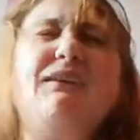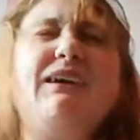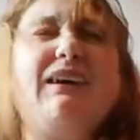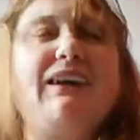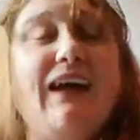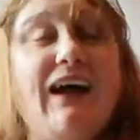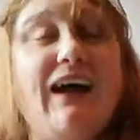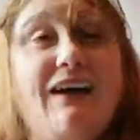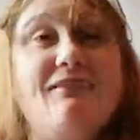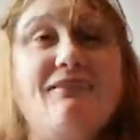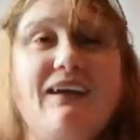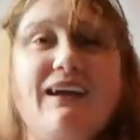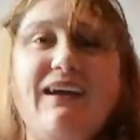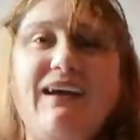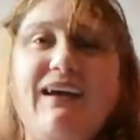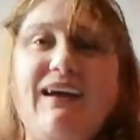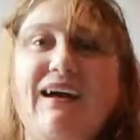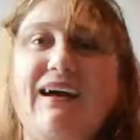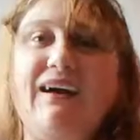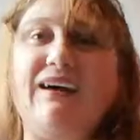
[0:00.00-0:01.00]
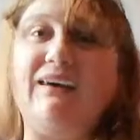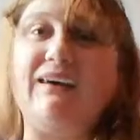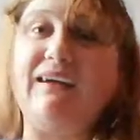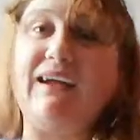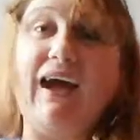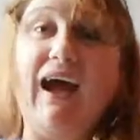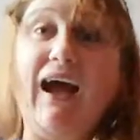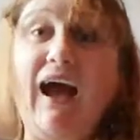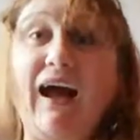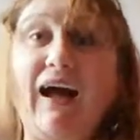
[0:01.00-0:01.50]
Clary, our
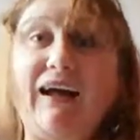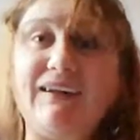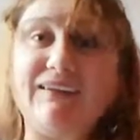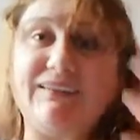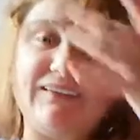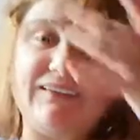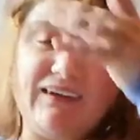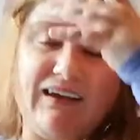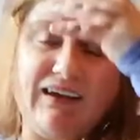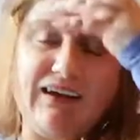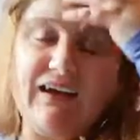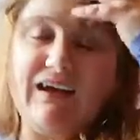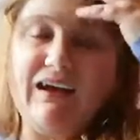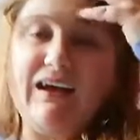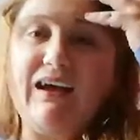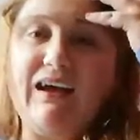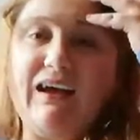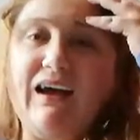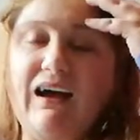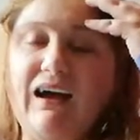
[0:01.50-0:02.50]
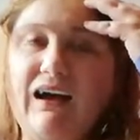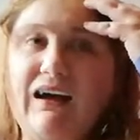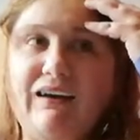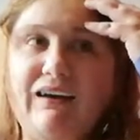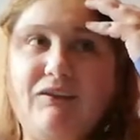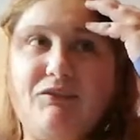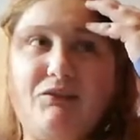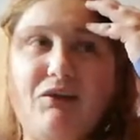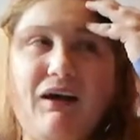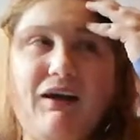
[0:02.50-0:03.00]
cat,
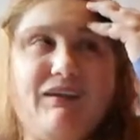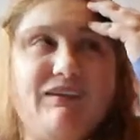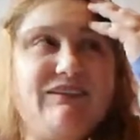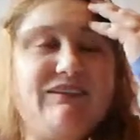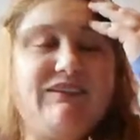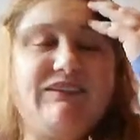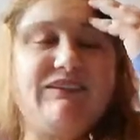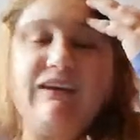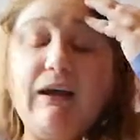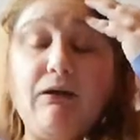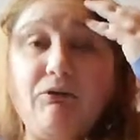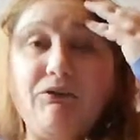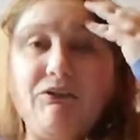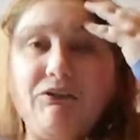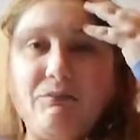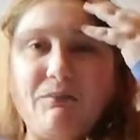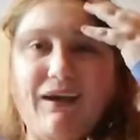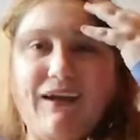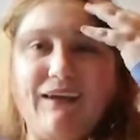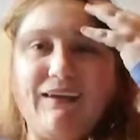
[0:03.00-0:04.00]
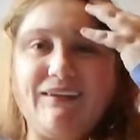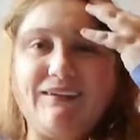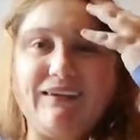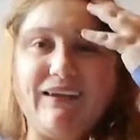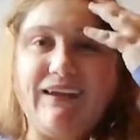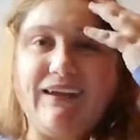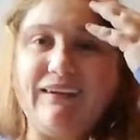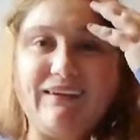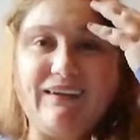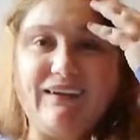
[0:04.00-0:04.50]
wow, she was
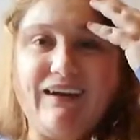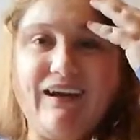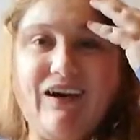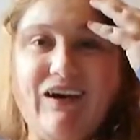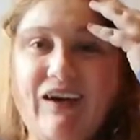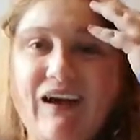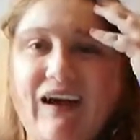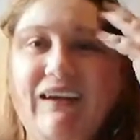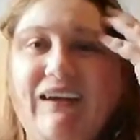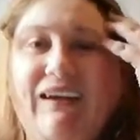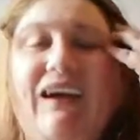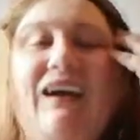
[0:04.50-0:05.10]
amazing. You know,